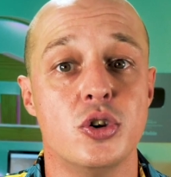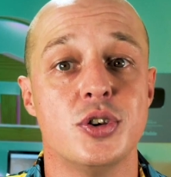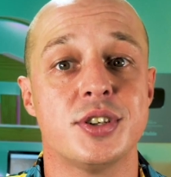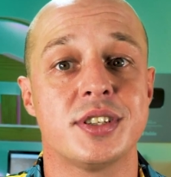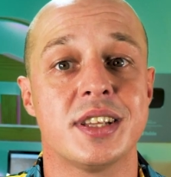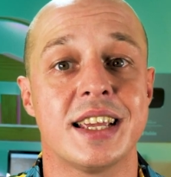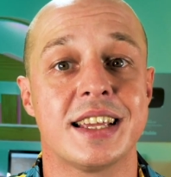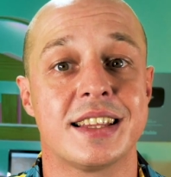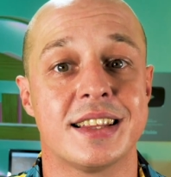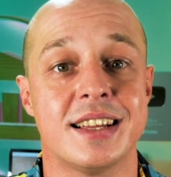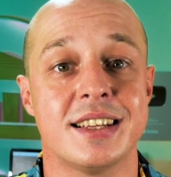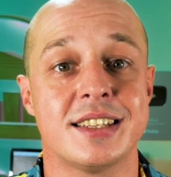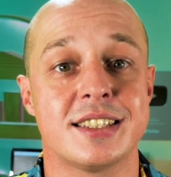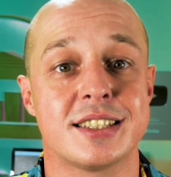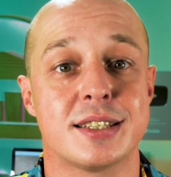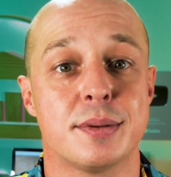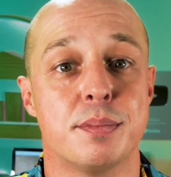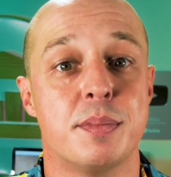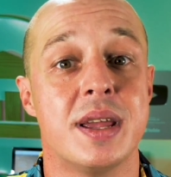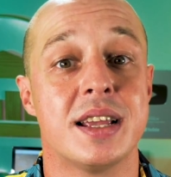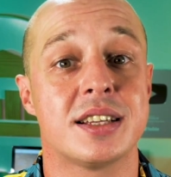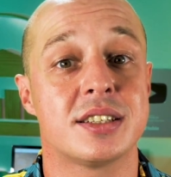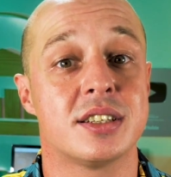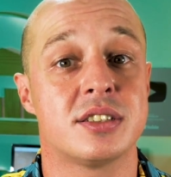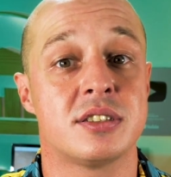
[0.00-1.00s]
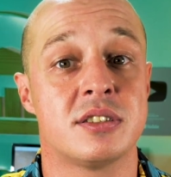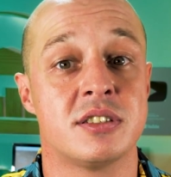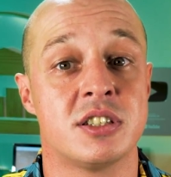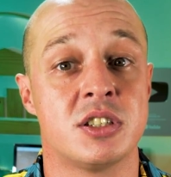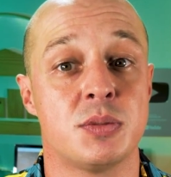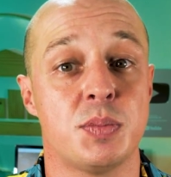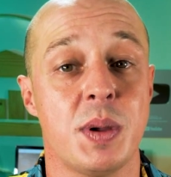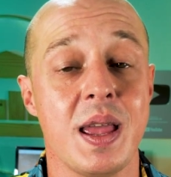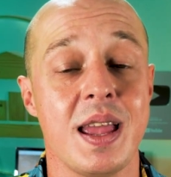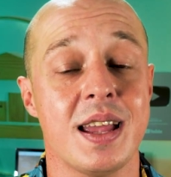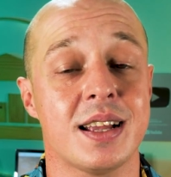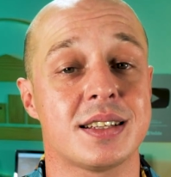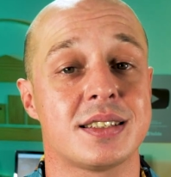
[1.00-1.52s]
news like this makes us
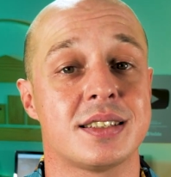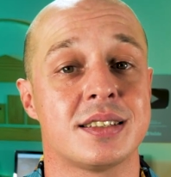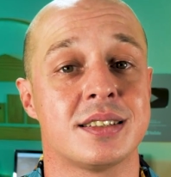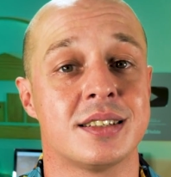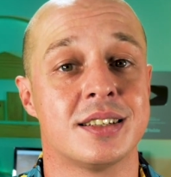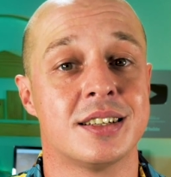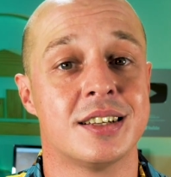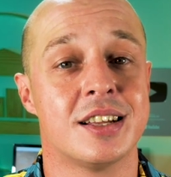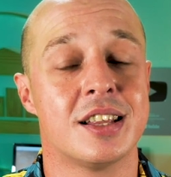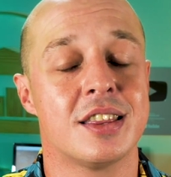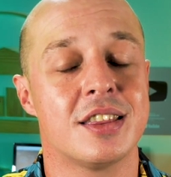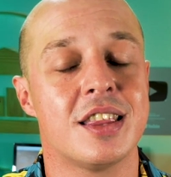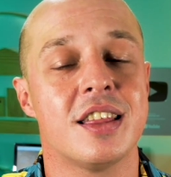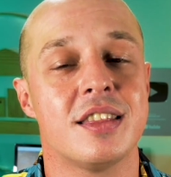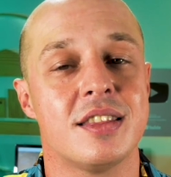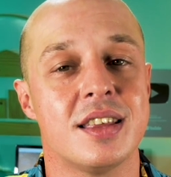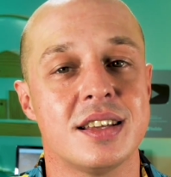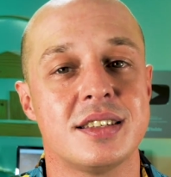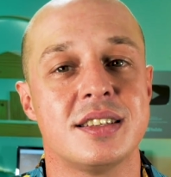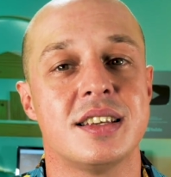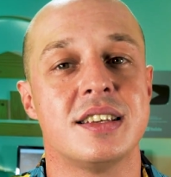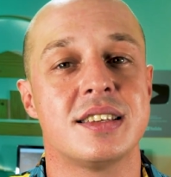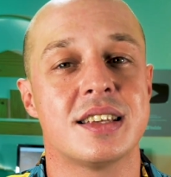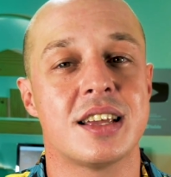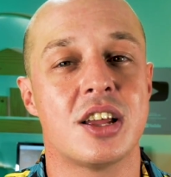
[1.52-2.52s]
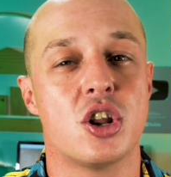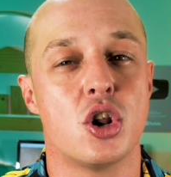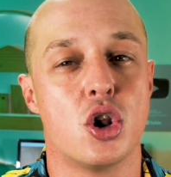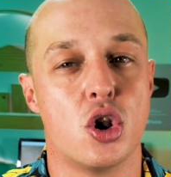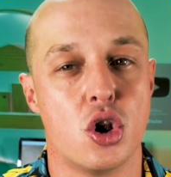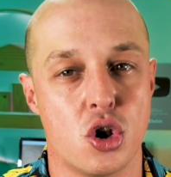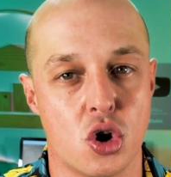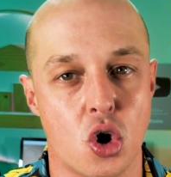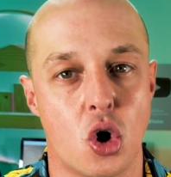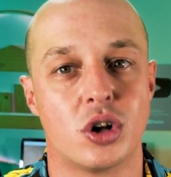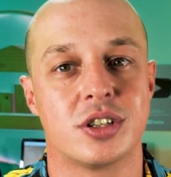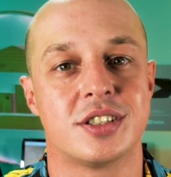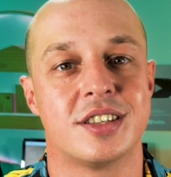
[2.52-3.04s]
suspect that this is
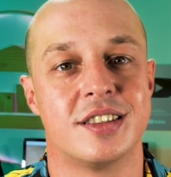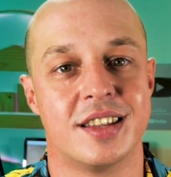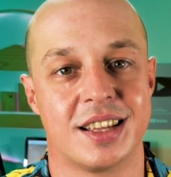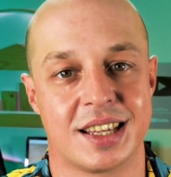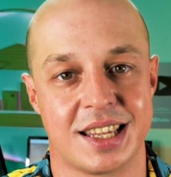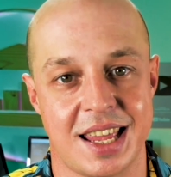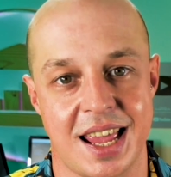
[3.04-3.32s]
not the